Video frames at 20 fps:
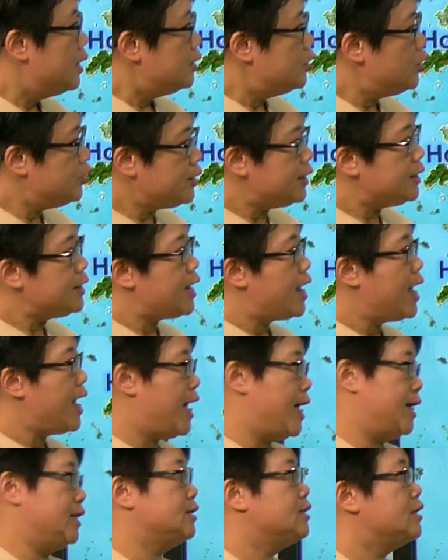Looking
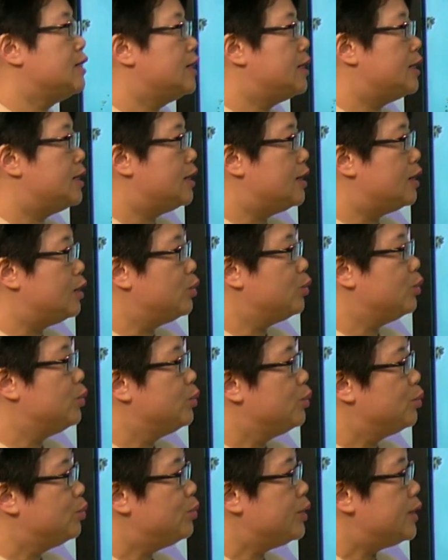ahead,
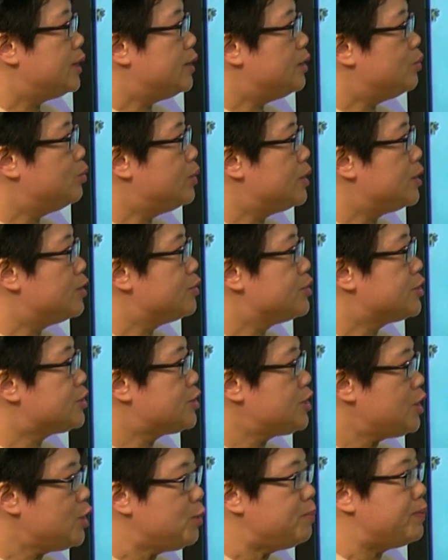we will
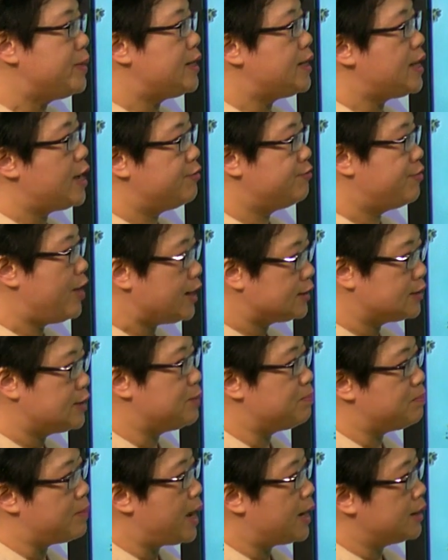still be
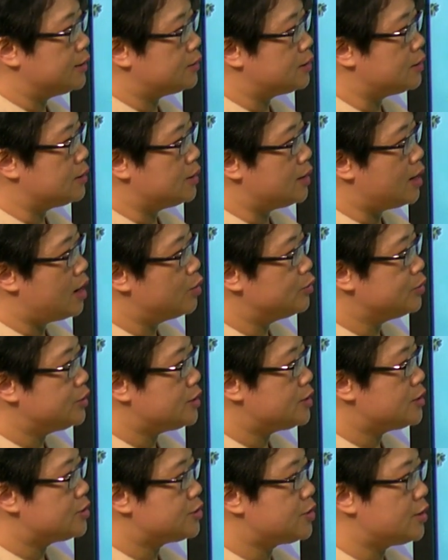affected by the
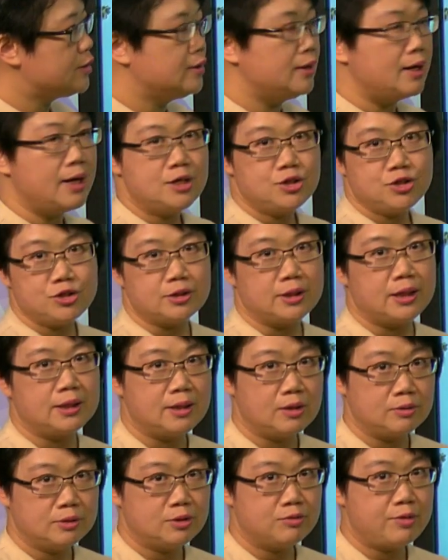outer circulation
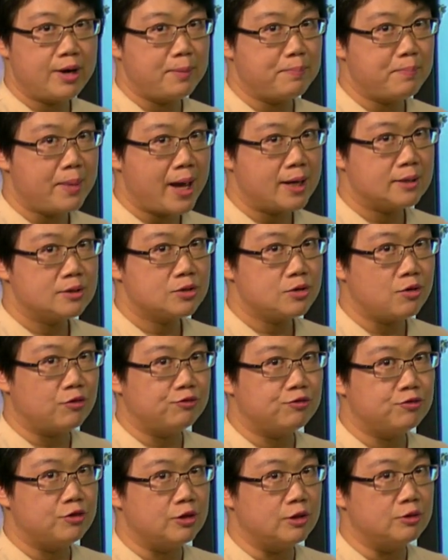and outer rain bands
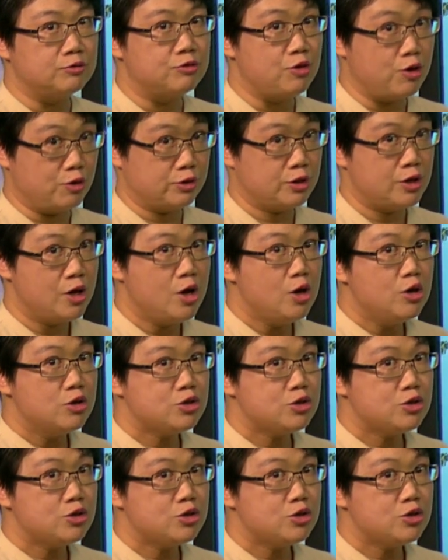of Rook.